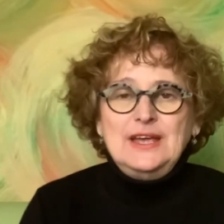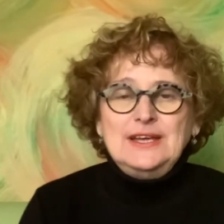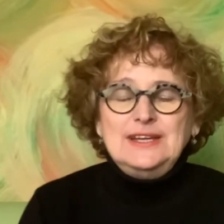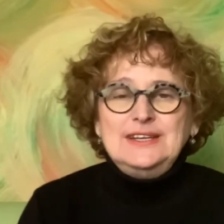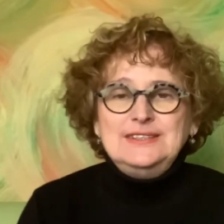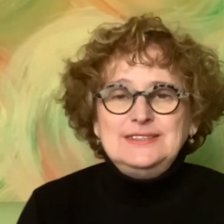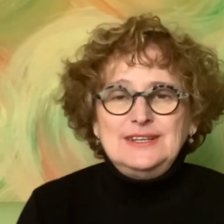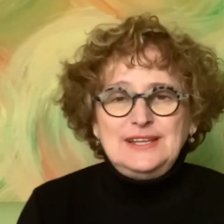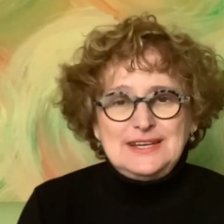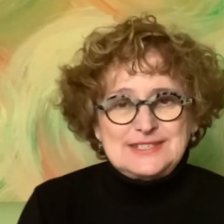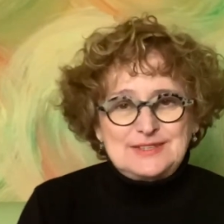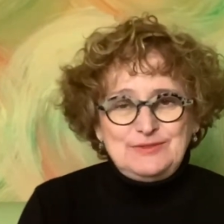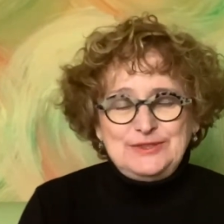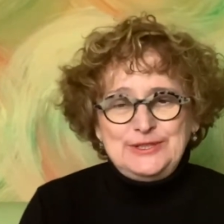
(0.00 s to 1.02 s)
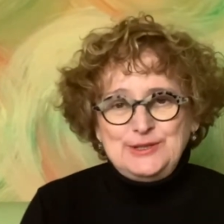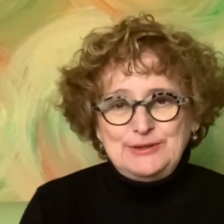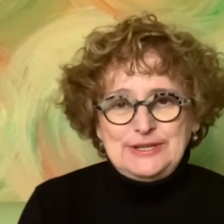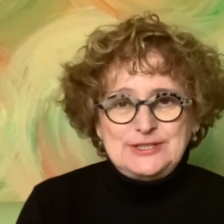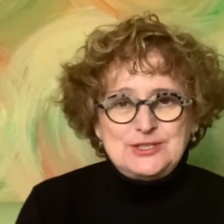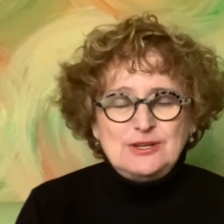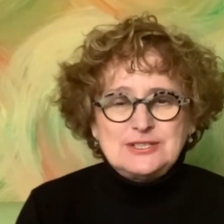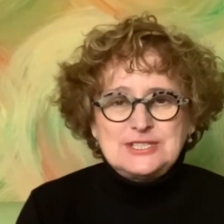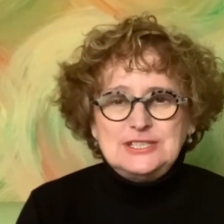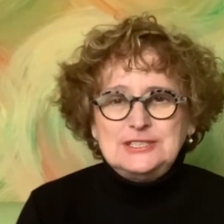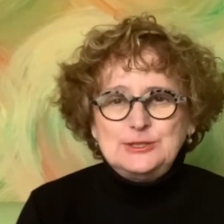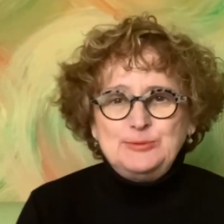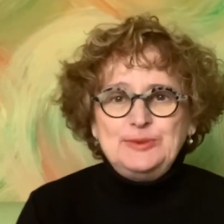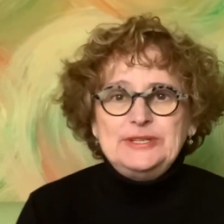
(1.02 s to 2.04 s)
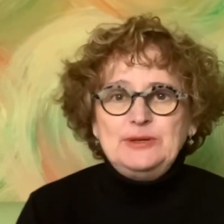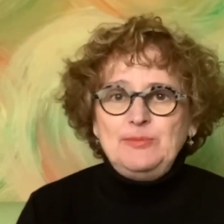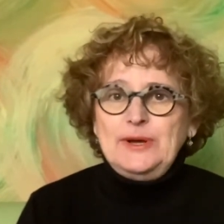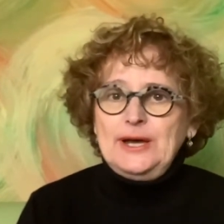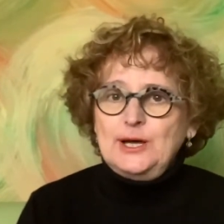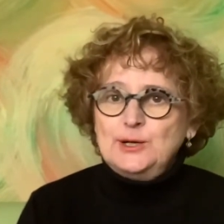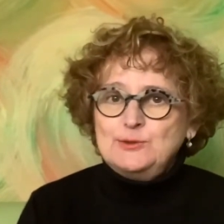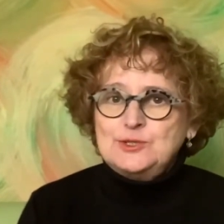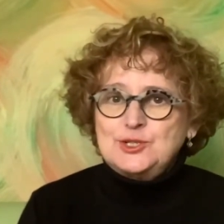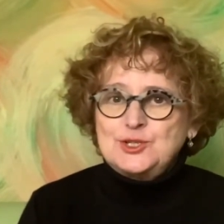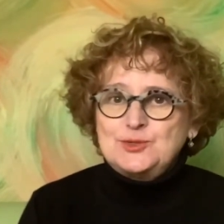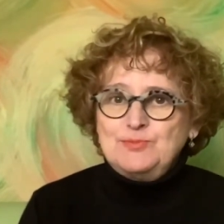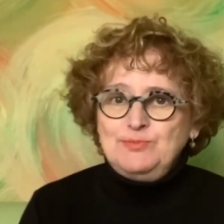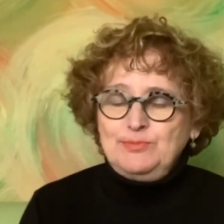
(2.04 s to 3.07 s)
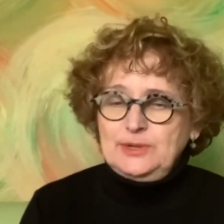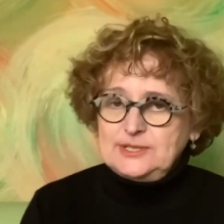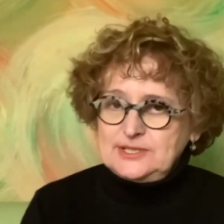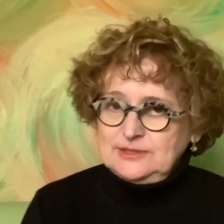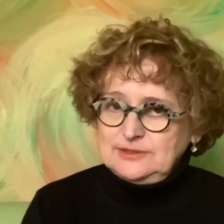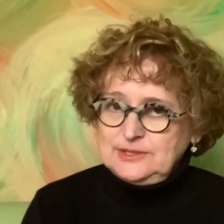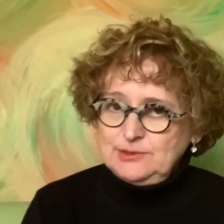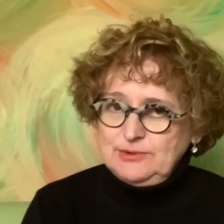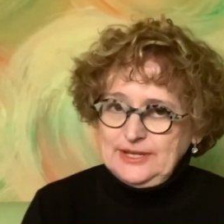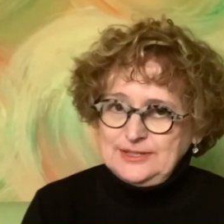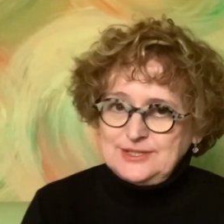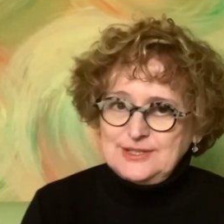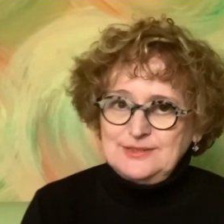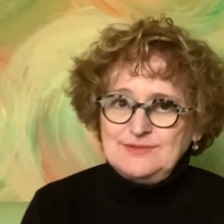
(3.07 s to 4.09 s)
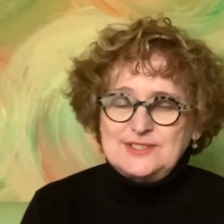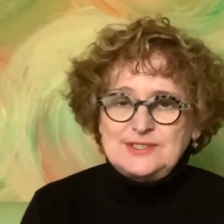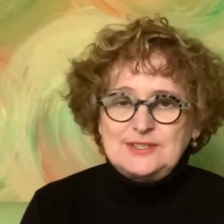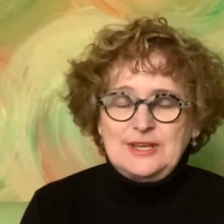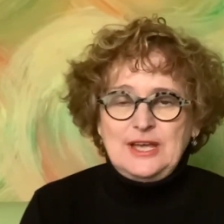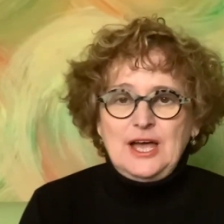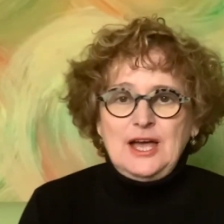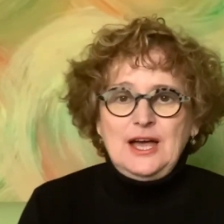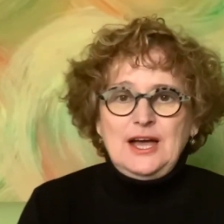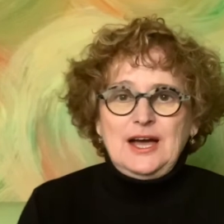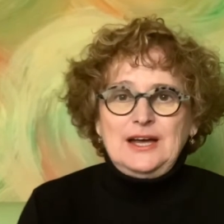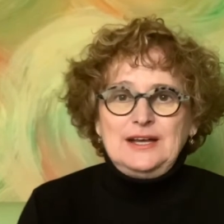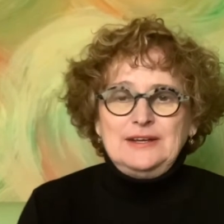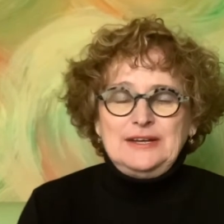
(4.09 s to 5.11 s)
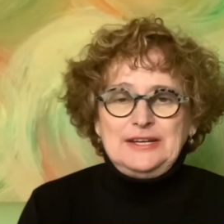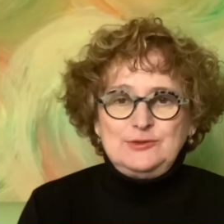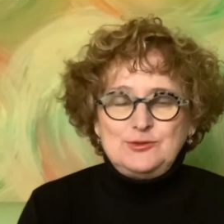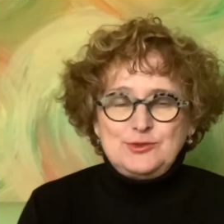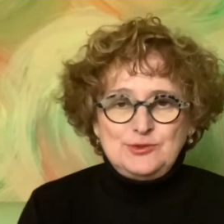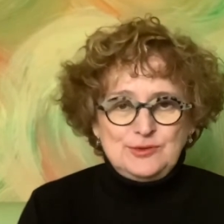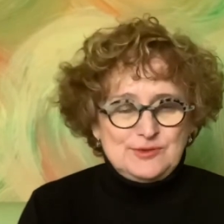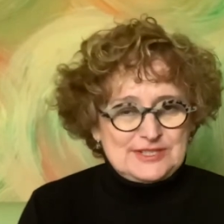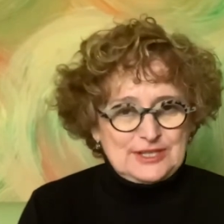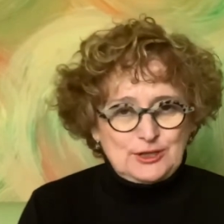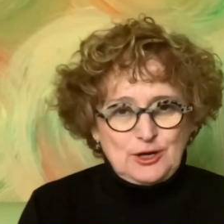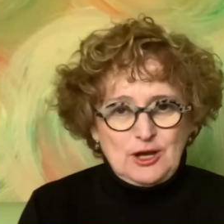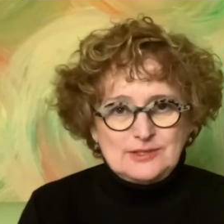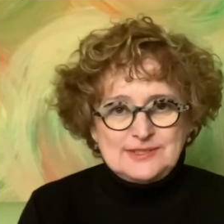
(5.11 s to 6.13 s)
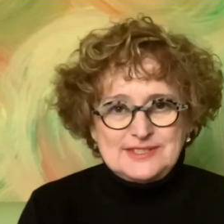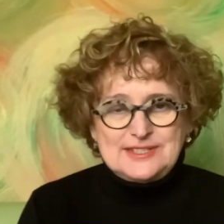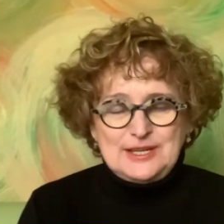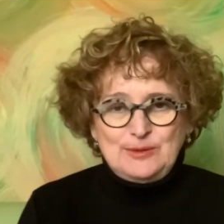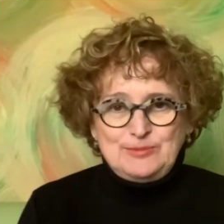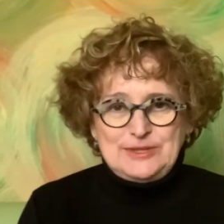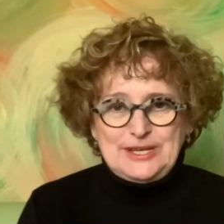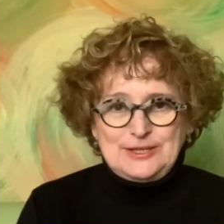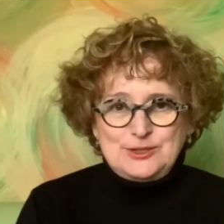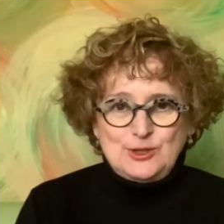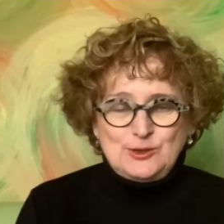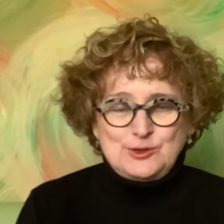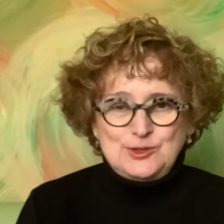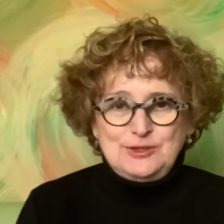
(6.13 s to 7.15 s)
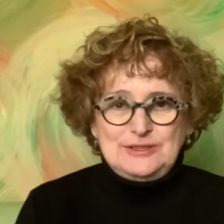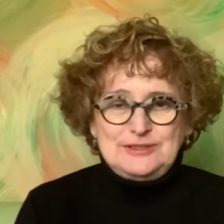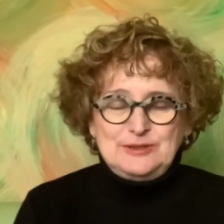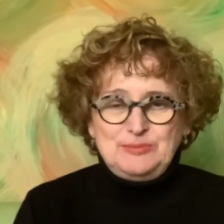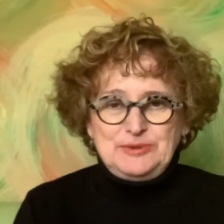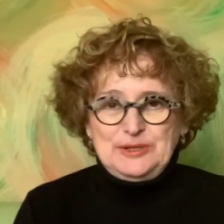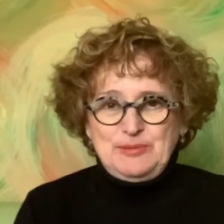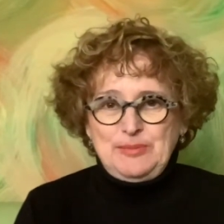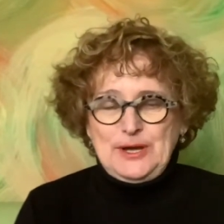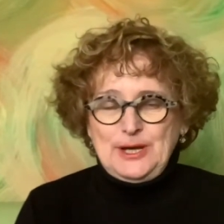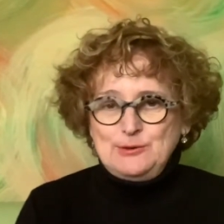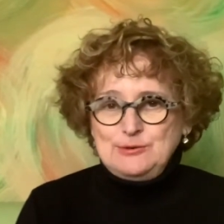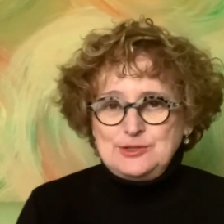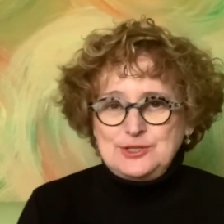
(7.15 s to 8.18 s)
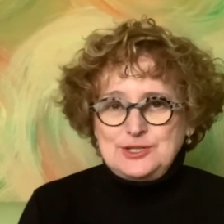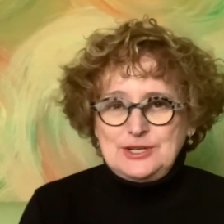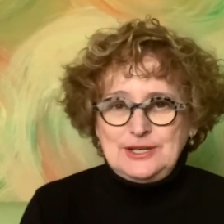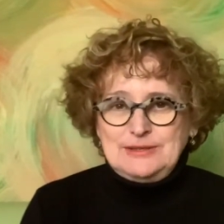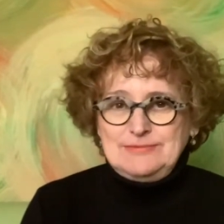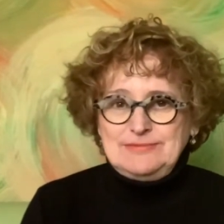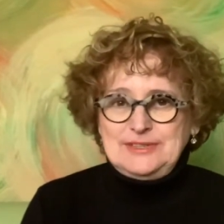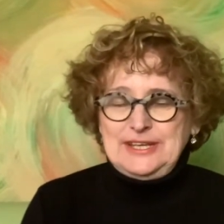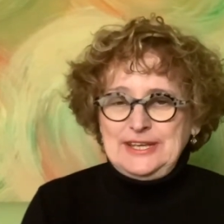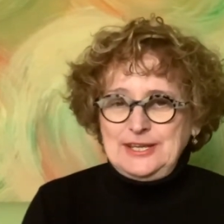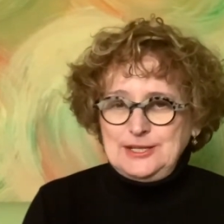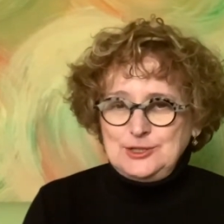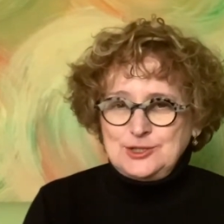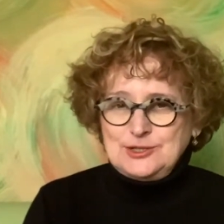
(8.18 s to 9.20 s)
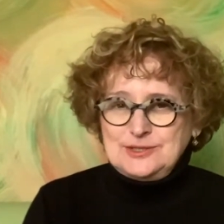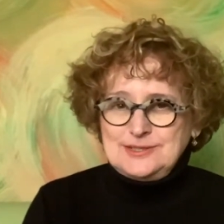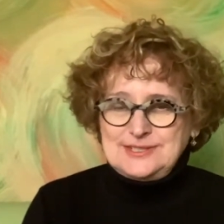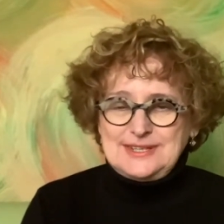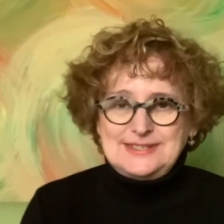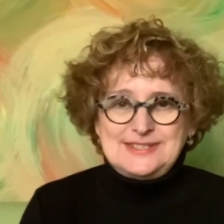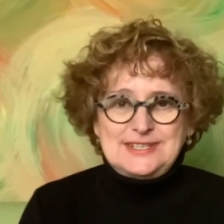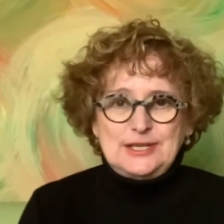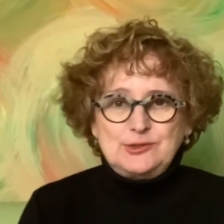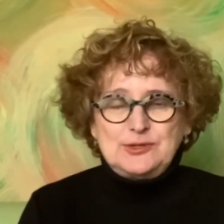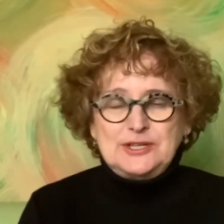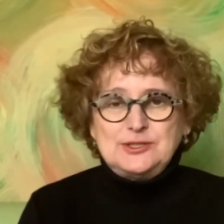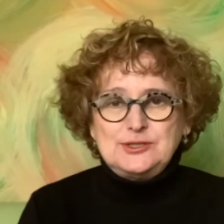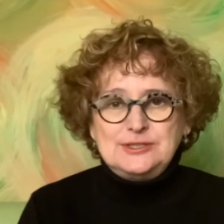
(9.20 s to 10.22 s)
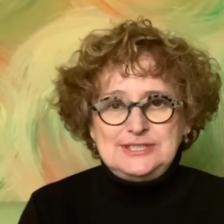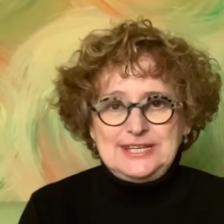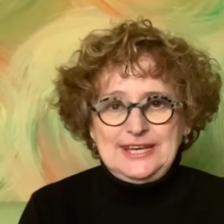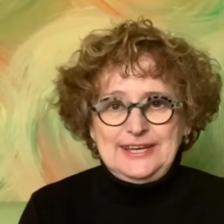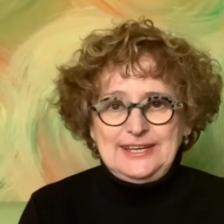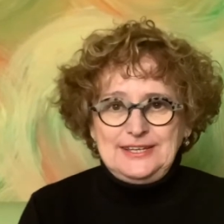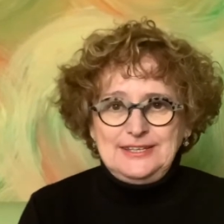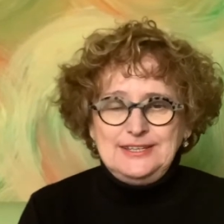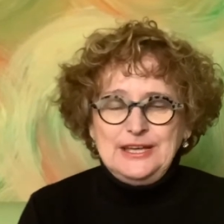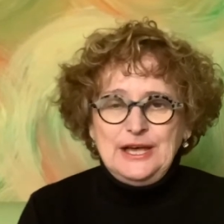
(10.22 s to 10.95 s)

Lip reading: In the last video, I talked a little bit about personal directives. I introduced the concept, I talked to you a little bit about the agents, etc. Today,